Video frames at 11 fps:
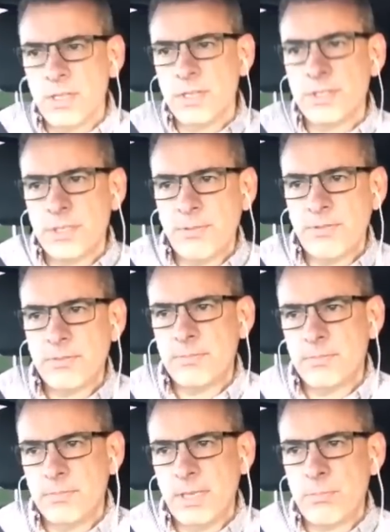some of them
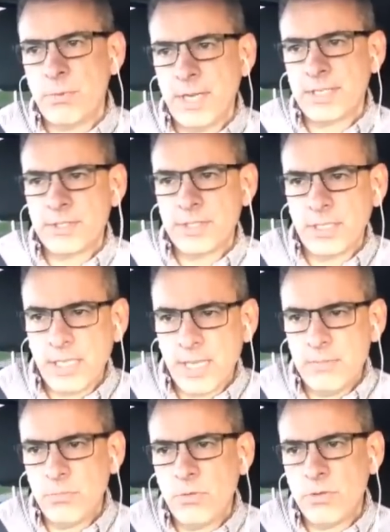may practice it a lot
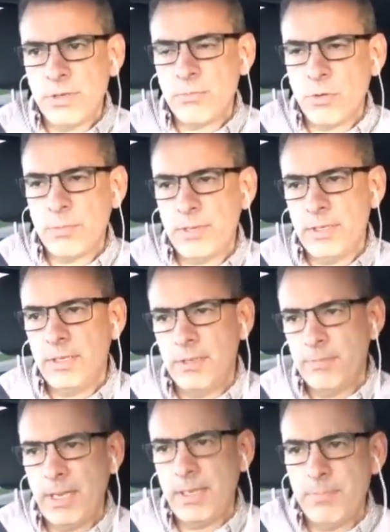more, and it
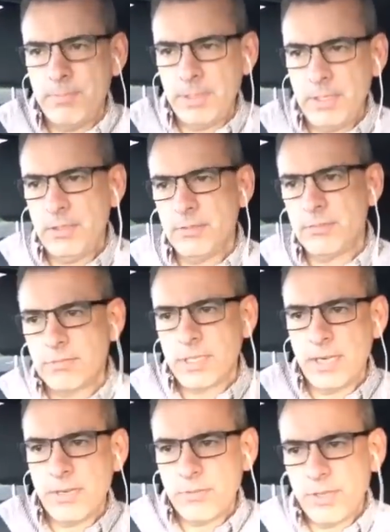may be kind
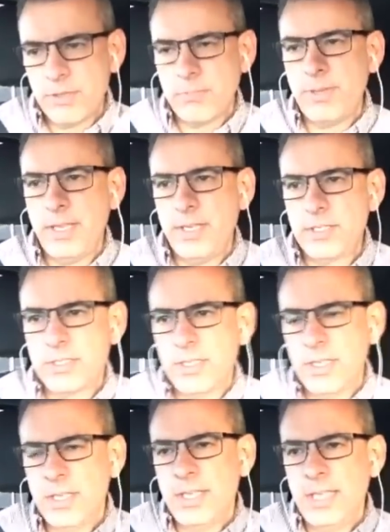of the way they're based.
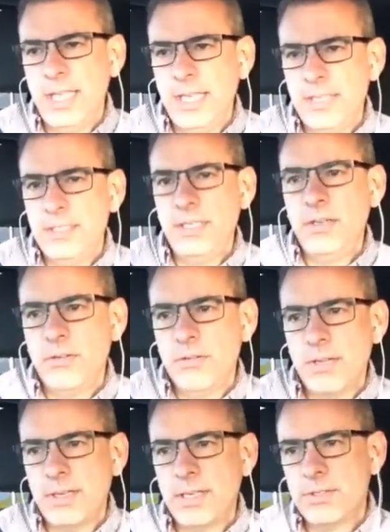And
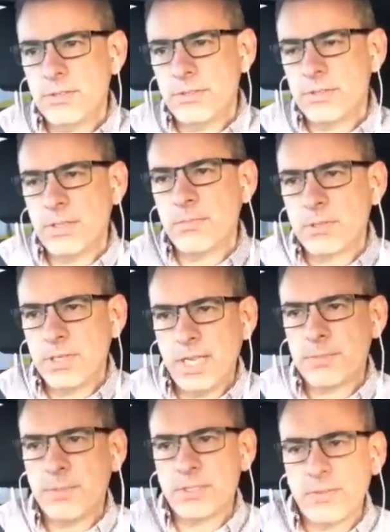I guess there are some good
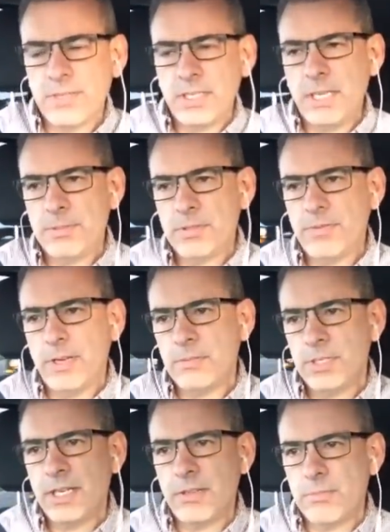aspects of it. It keeps the family
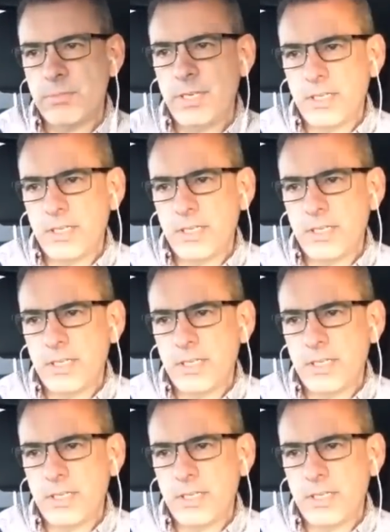together, but